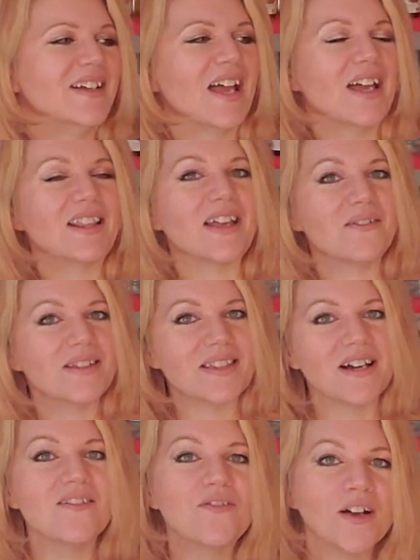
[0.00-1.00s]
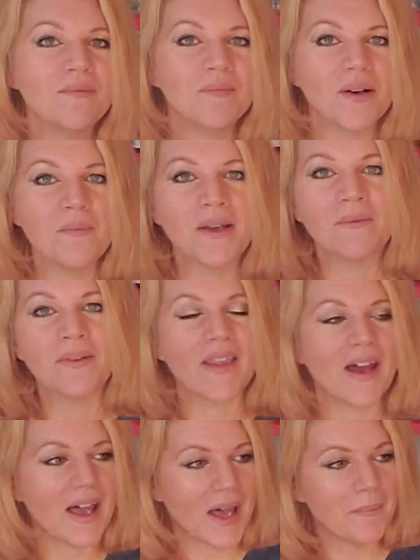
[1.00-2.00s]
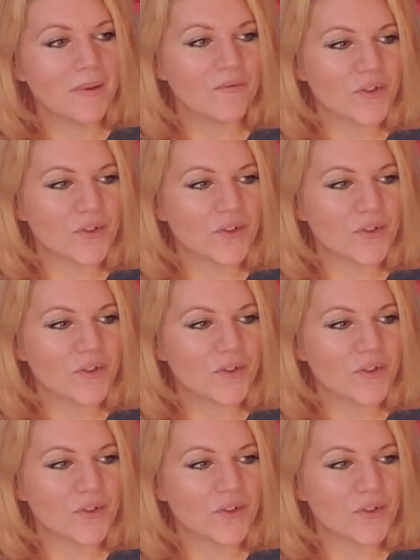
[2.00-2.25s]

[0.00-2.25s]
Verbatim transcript: And that was not a fun moment when that happened.